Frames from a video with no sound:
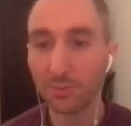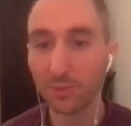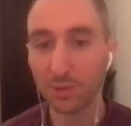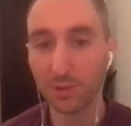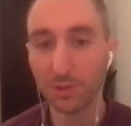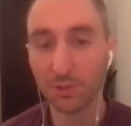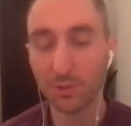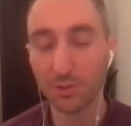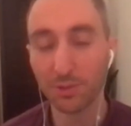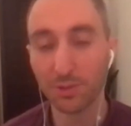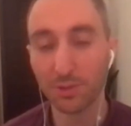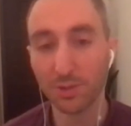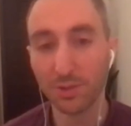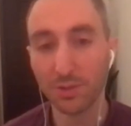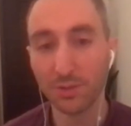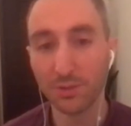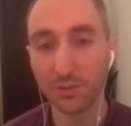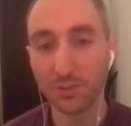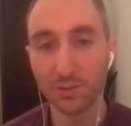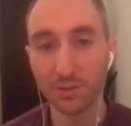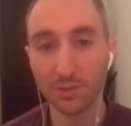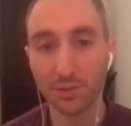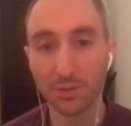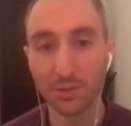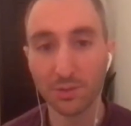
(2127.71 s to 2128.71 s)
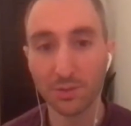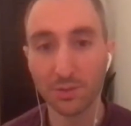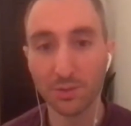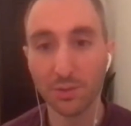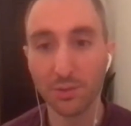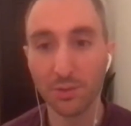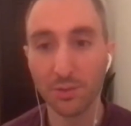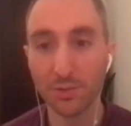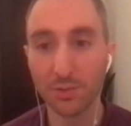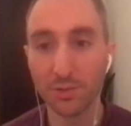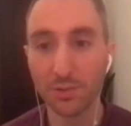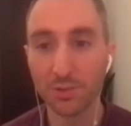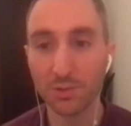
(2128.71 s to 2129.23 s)
prioritizing the
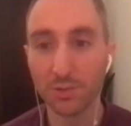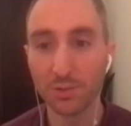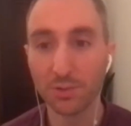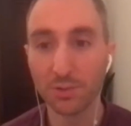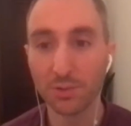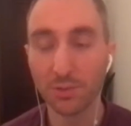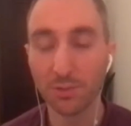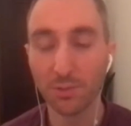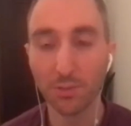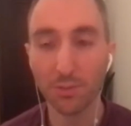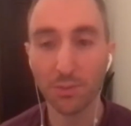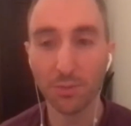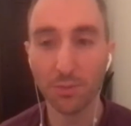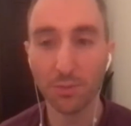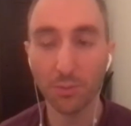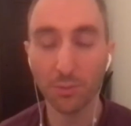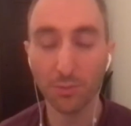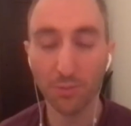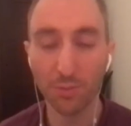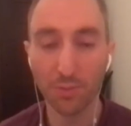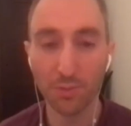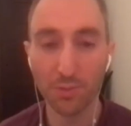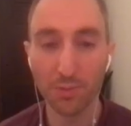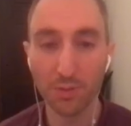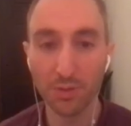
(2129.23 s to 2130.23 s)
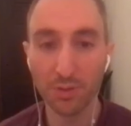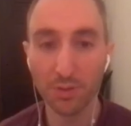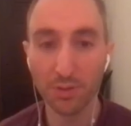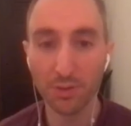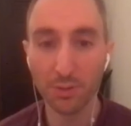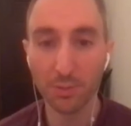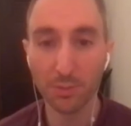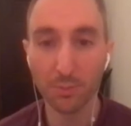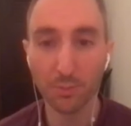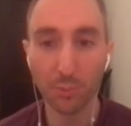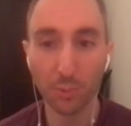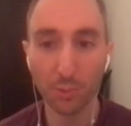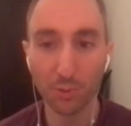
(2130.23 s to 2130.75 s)
urgent over the
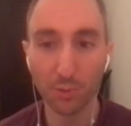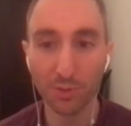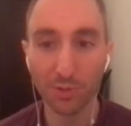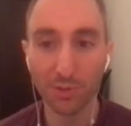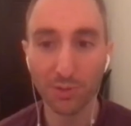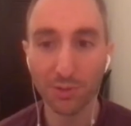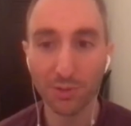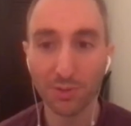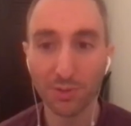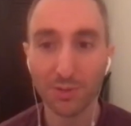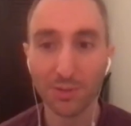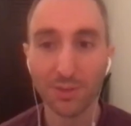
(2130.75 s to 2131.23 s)
important.